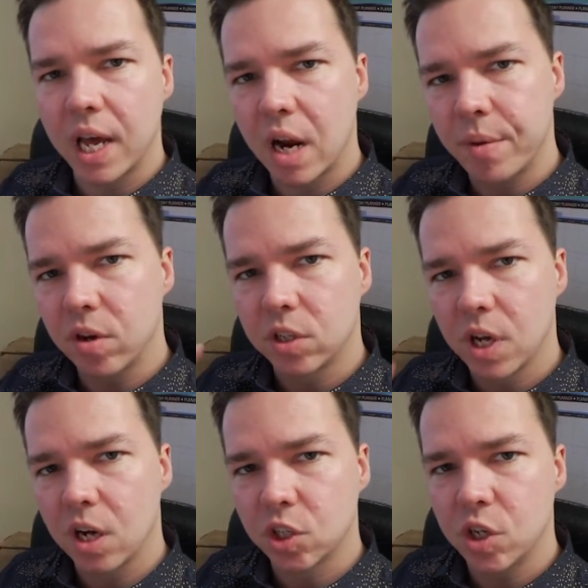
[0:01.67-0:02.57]
and I'm here to
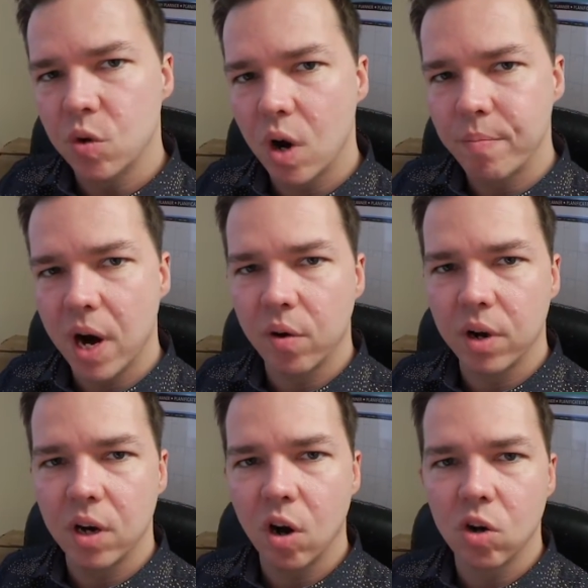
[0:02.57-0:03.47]
talk to you
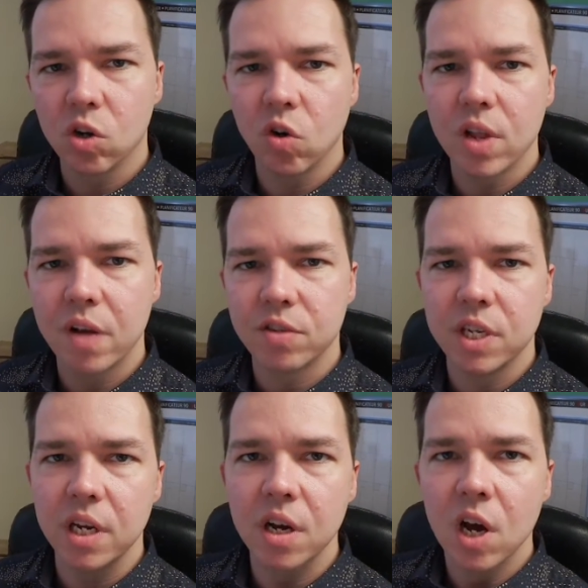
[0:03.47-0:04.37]
about an article that I've
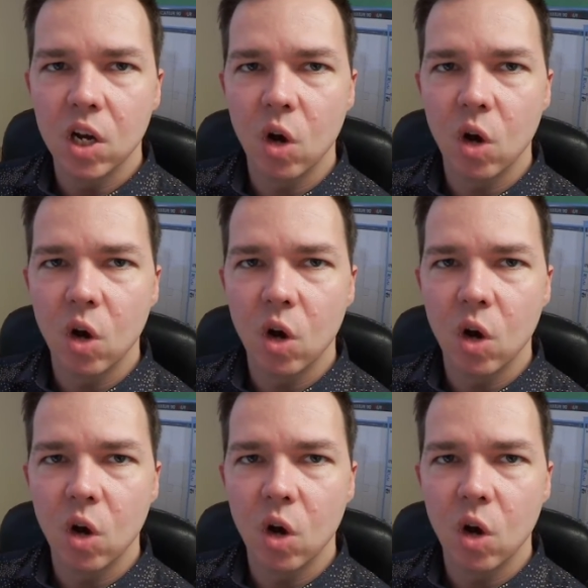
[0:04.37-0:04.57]
seen